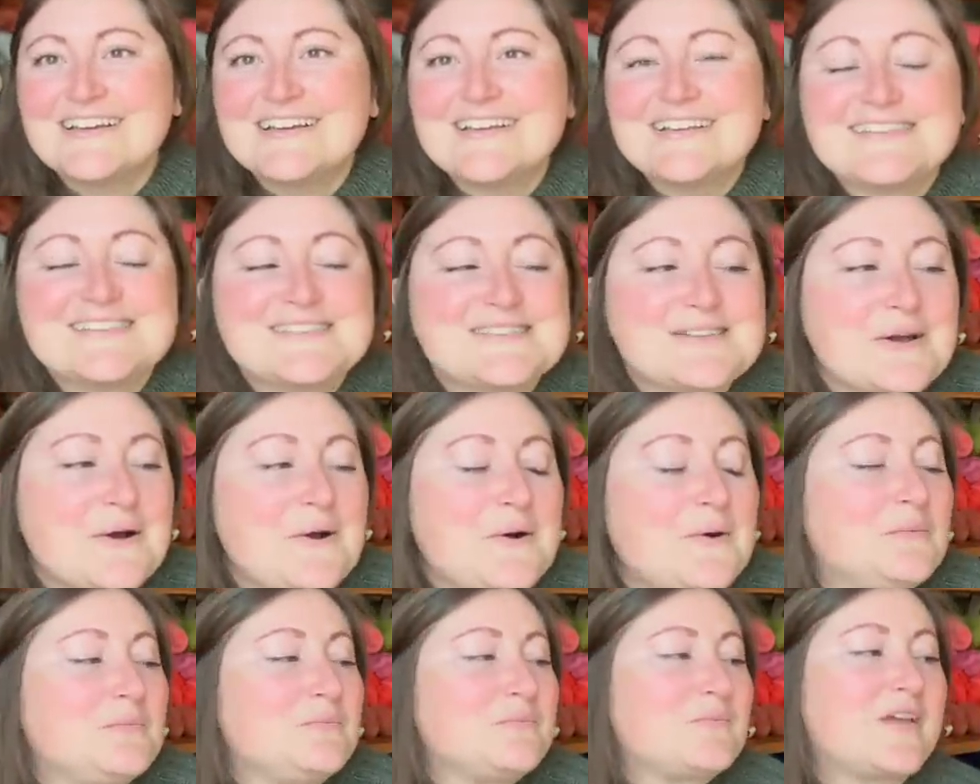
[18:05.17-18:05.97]

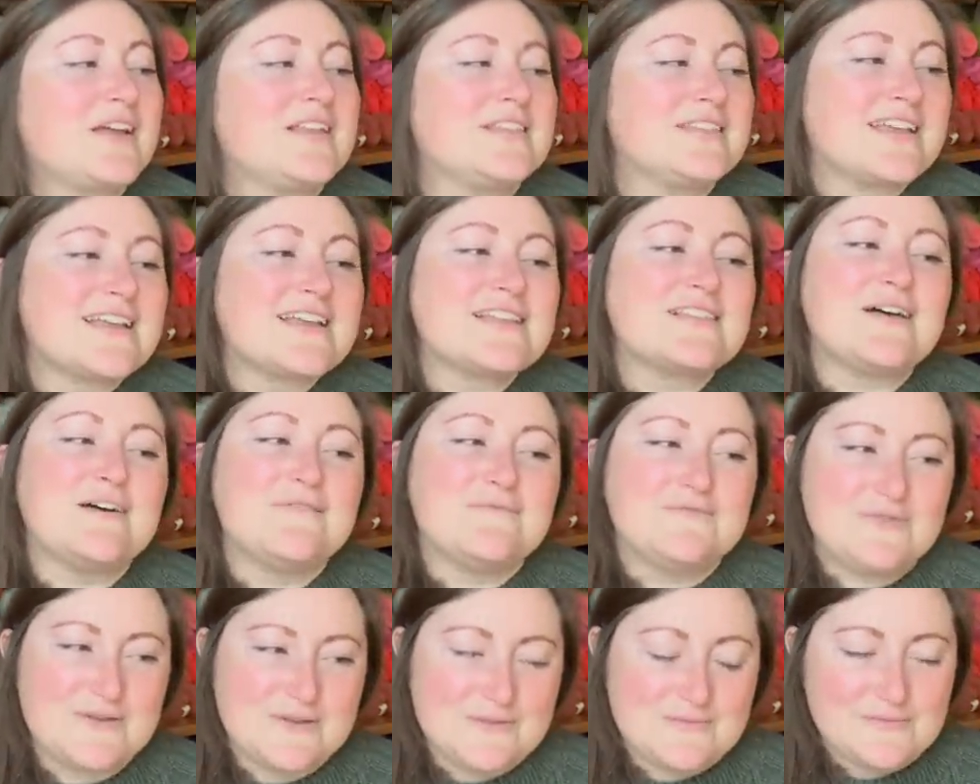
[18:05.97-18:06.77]
So, and they
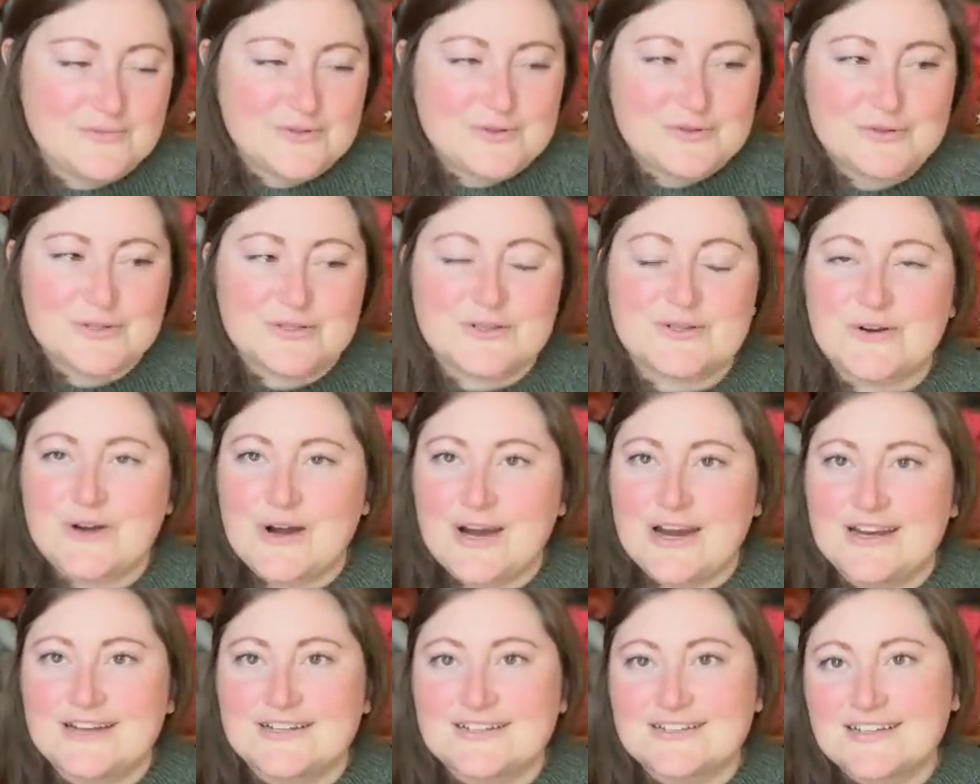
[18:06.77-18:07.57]
loved them, which was
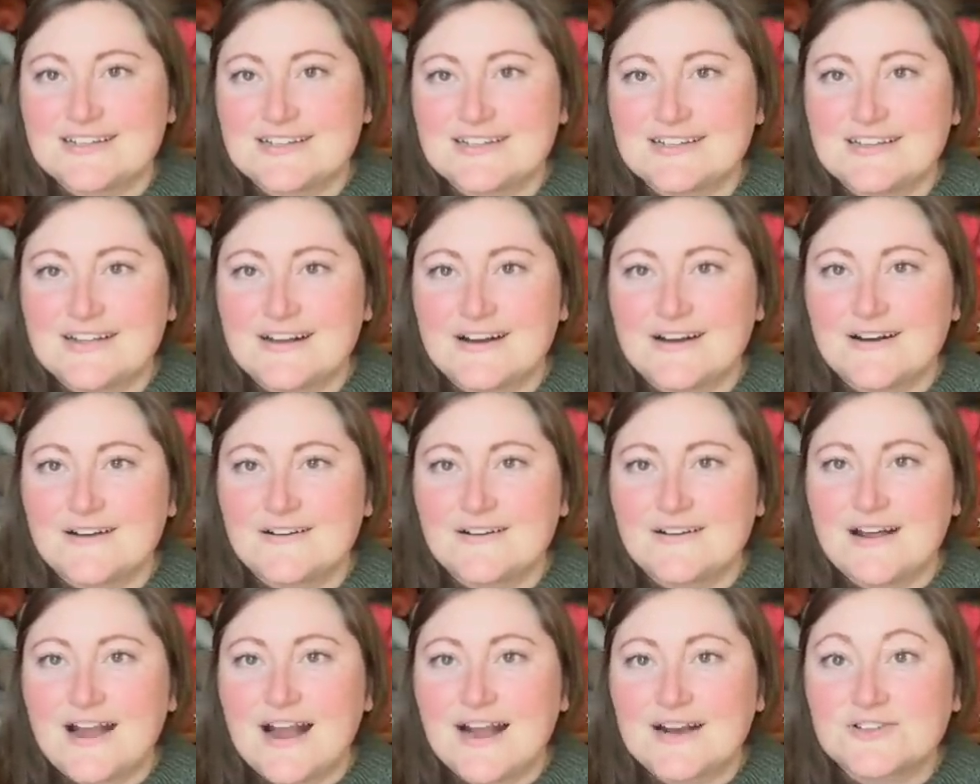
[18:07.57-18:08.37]
great. And
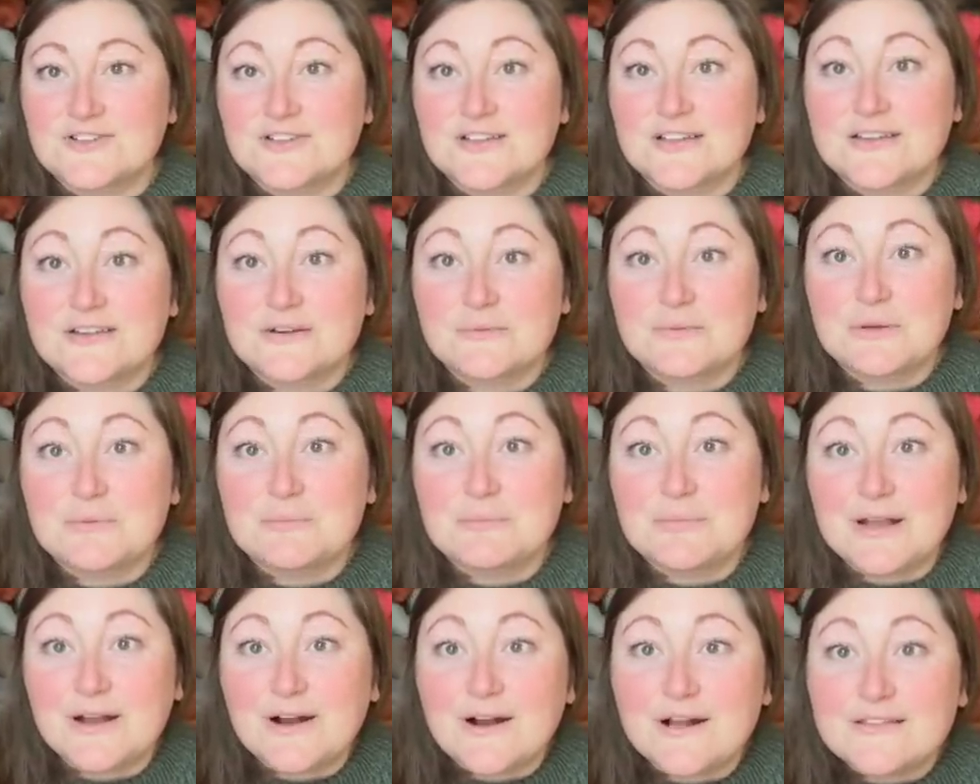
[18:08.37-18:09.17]
they're actually a little bit
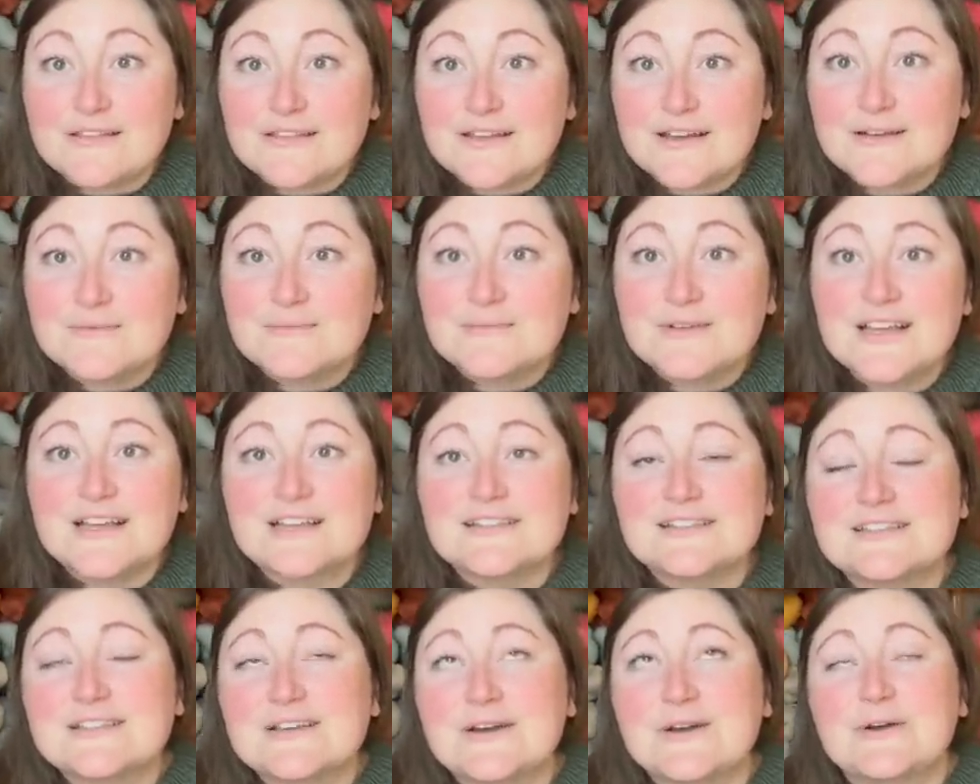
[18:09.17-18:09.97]
big on them,
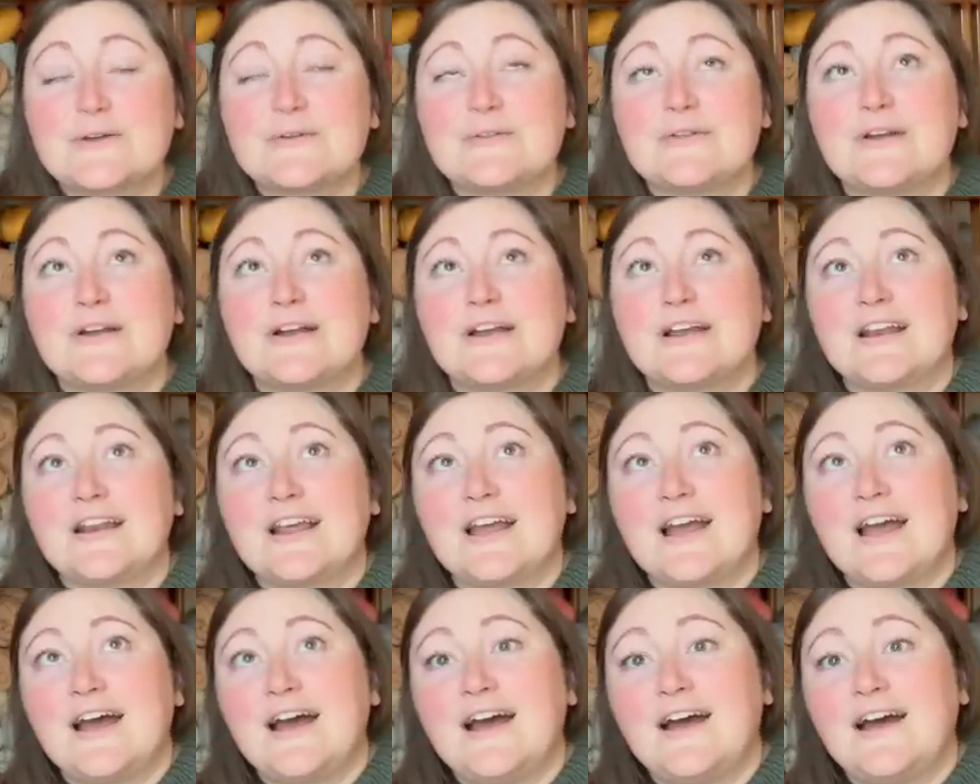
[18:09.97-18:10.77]
and so they're gonna
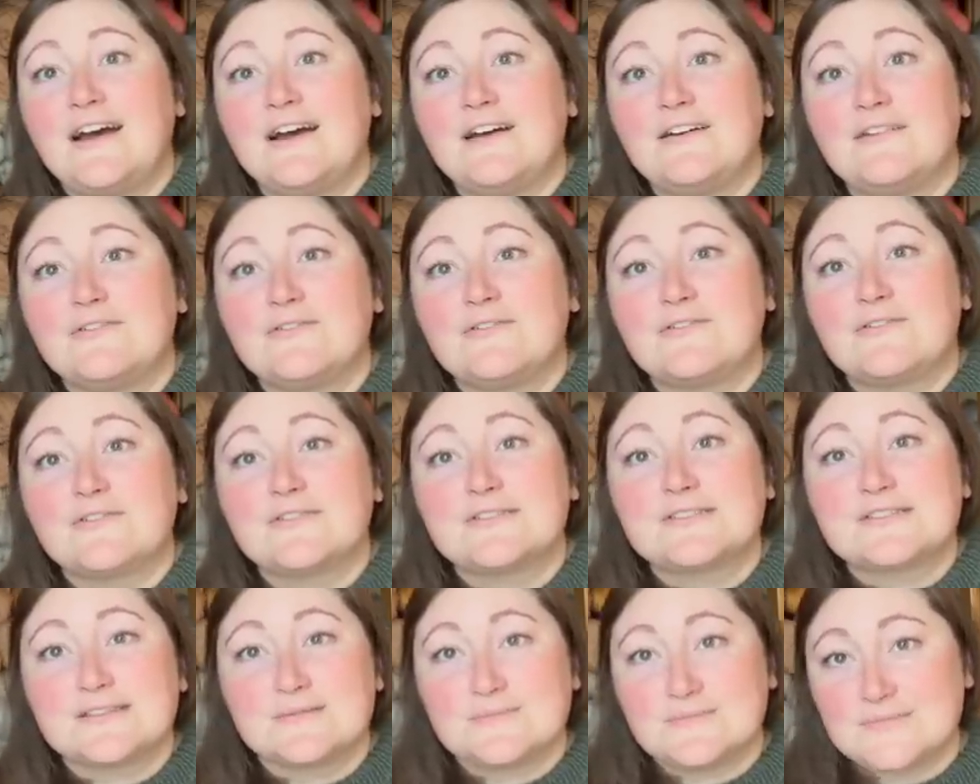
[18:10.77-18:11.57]
have
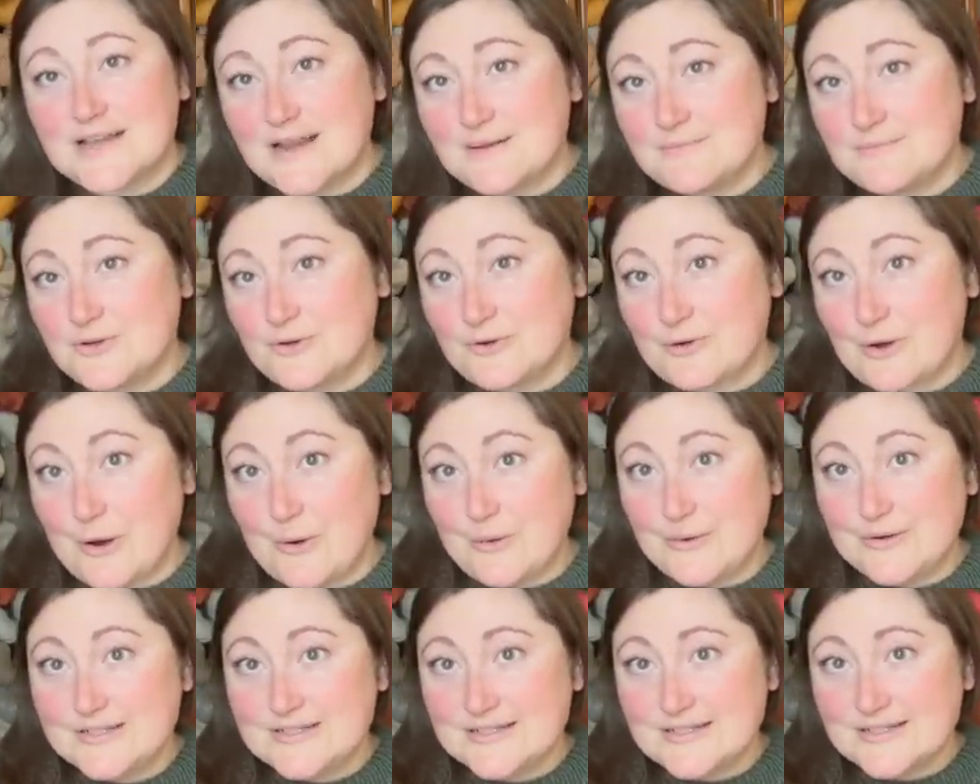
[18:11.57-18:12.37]
some time to grow
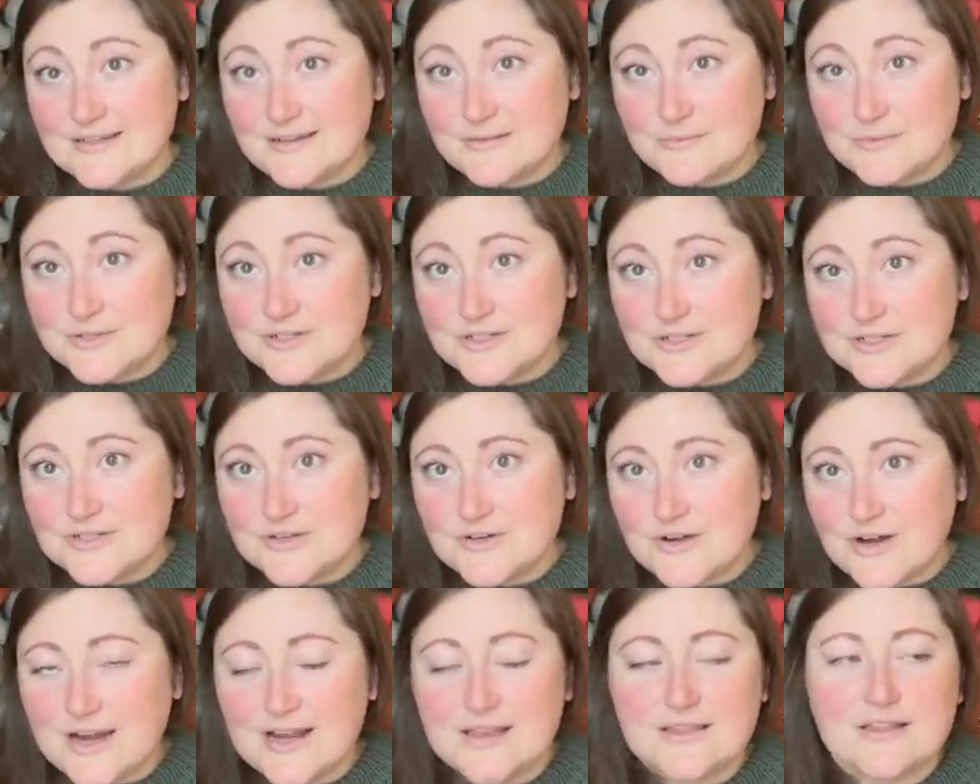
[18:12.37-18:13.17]
into them, which is
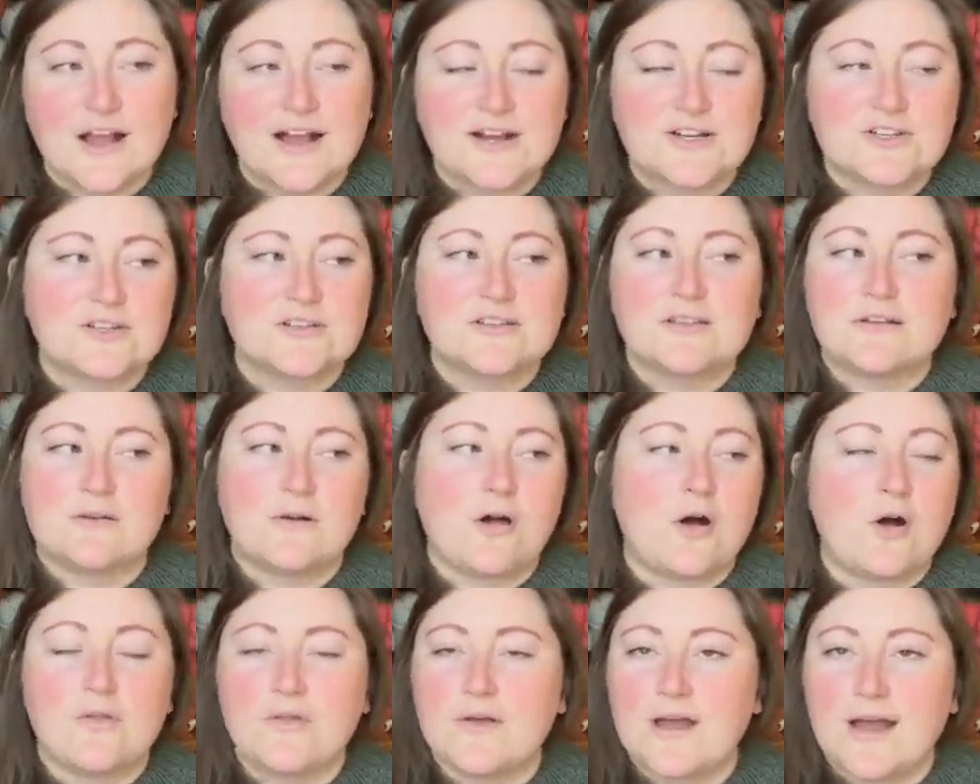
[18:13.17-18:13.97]
great. Actually,
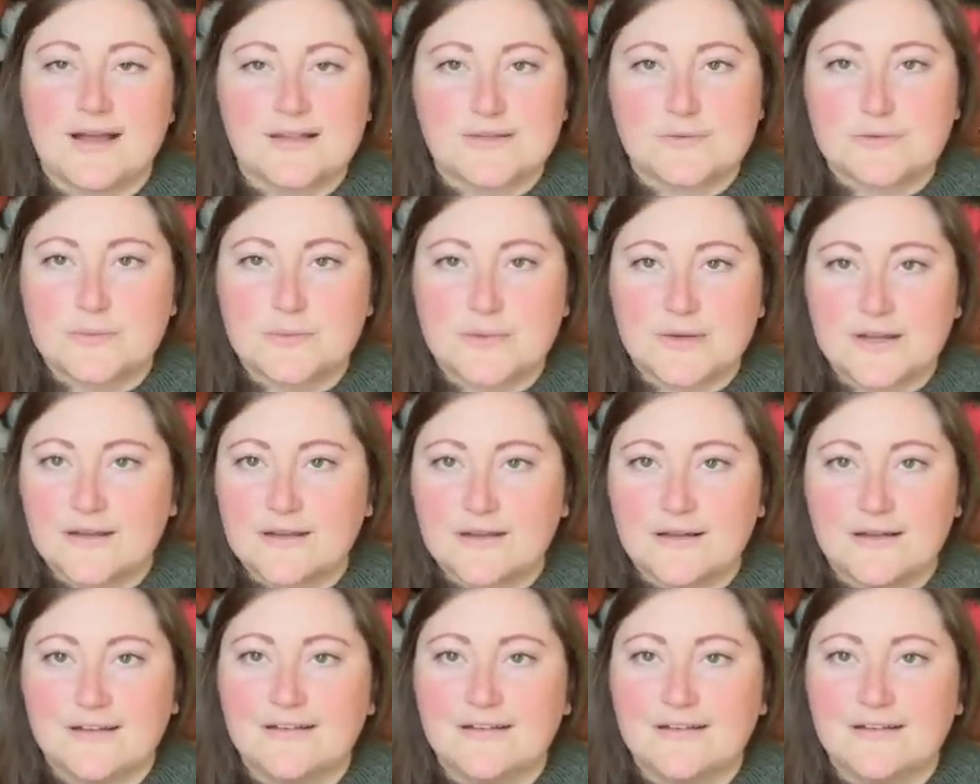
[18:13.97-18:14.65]
all the hats were big.